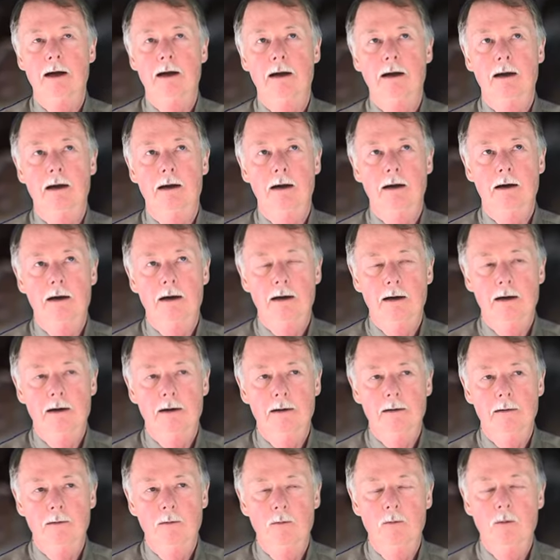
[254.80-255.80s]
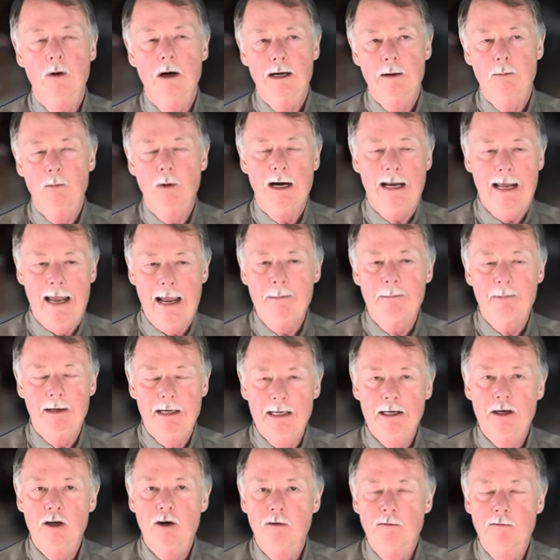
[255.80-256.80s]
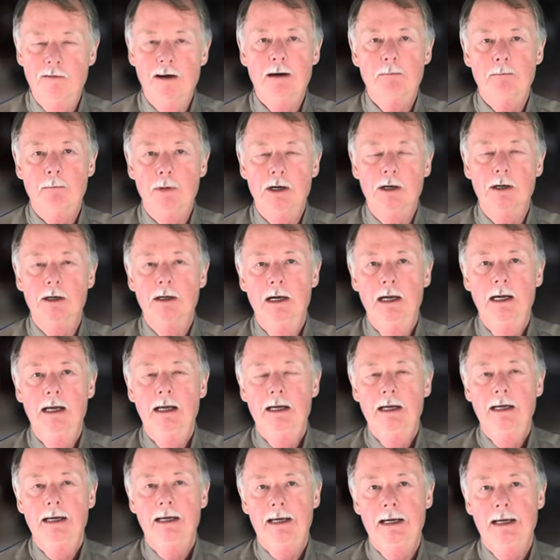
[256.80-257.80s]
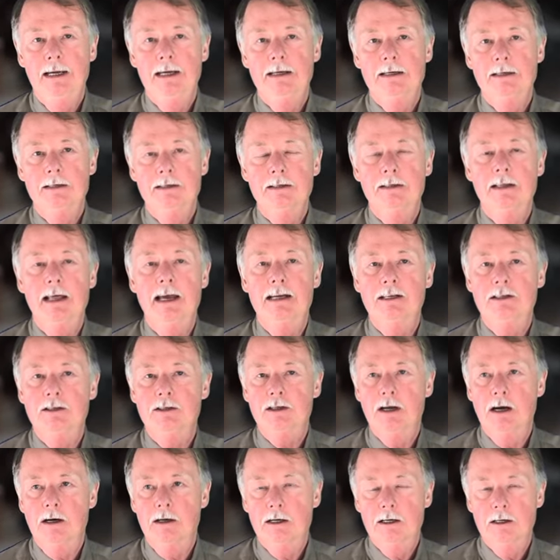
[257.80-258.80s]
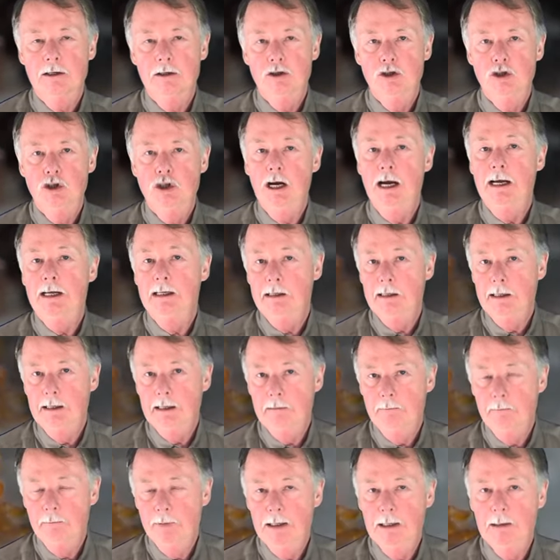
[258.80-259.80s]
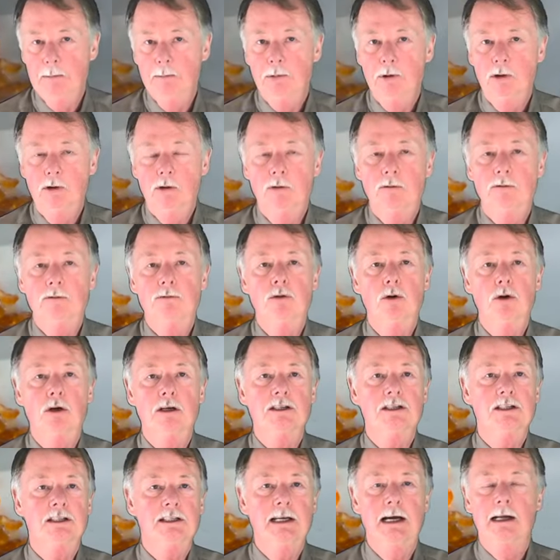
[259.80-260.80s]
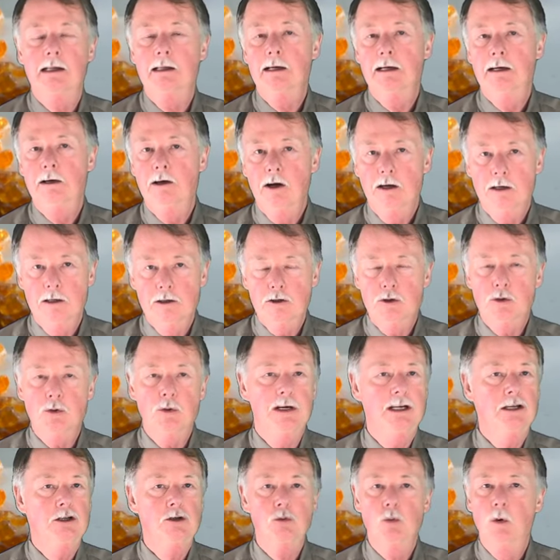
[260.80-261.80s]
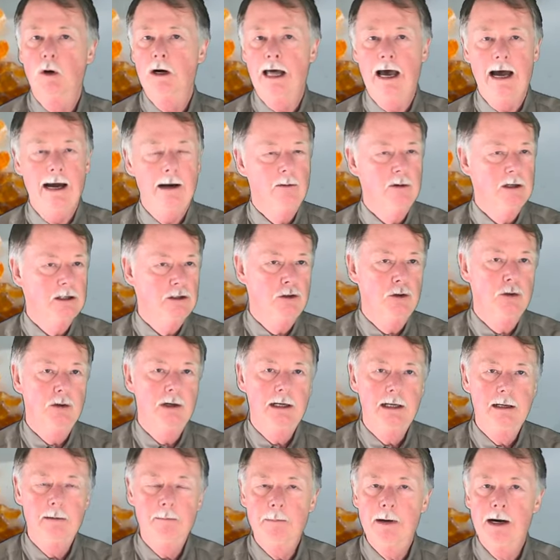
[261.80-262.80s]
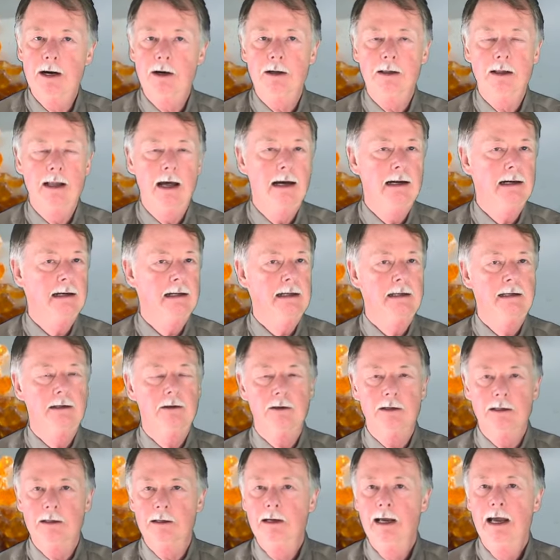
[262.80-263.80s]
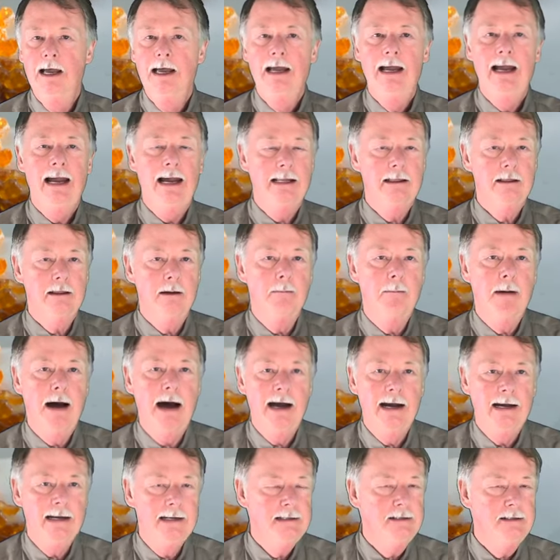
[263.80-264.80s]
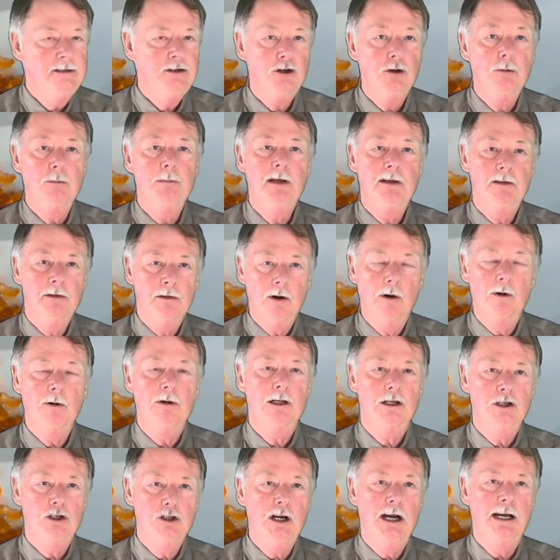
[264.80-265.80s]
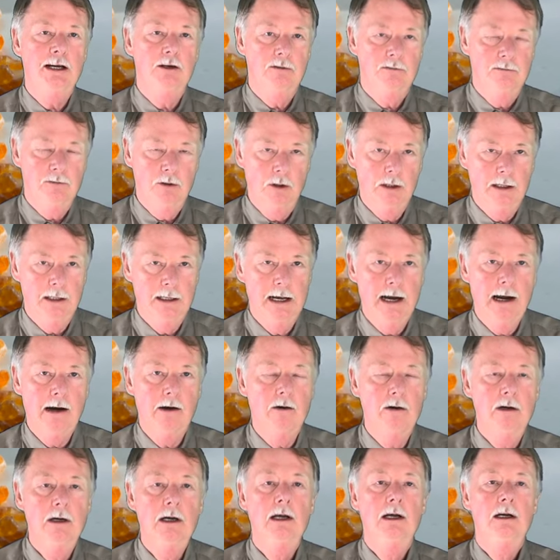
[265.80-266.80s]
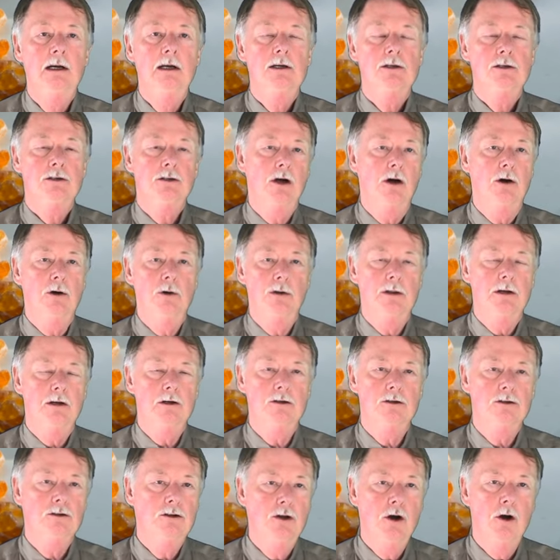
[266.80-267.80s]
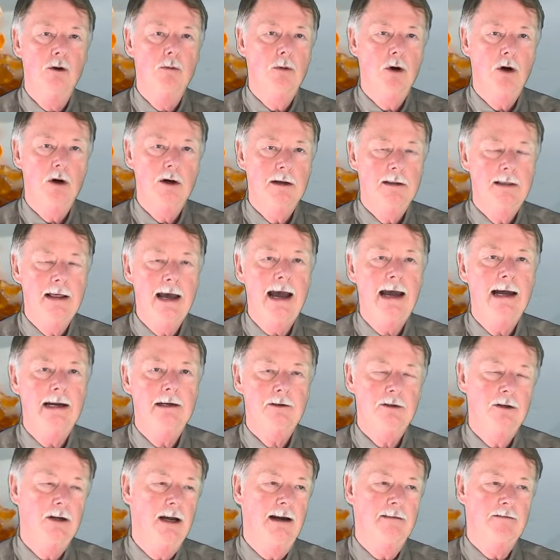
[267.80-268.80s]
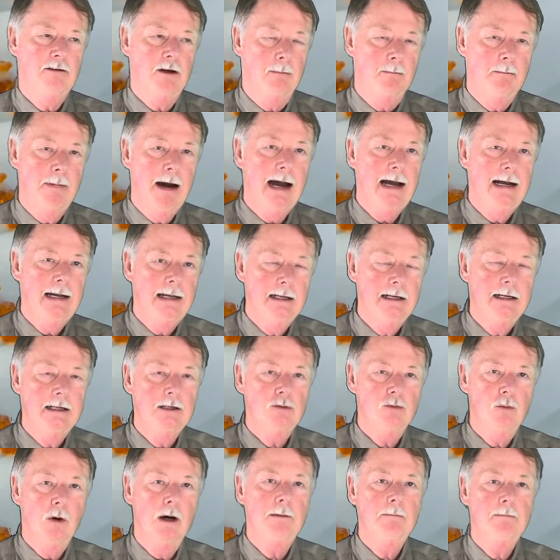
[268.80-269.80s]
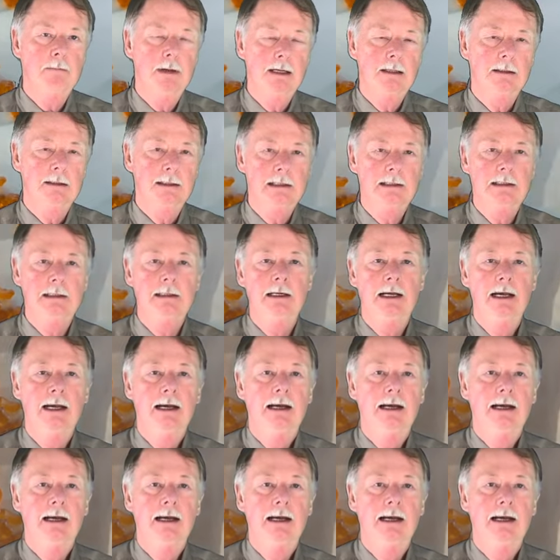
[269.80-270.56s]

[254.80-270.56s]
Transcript: Uh, what, what happened in November is they started jailing people for selling on the streets. What I was doing in Merelani and at the mines, you'd be thrown in jail for now. So there's no more of that. You have to buy in this one building.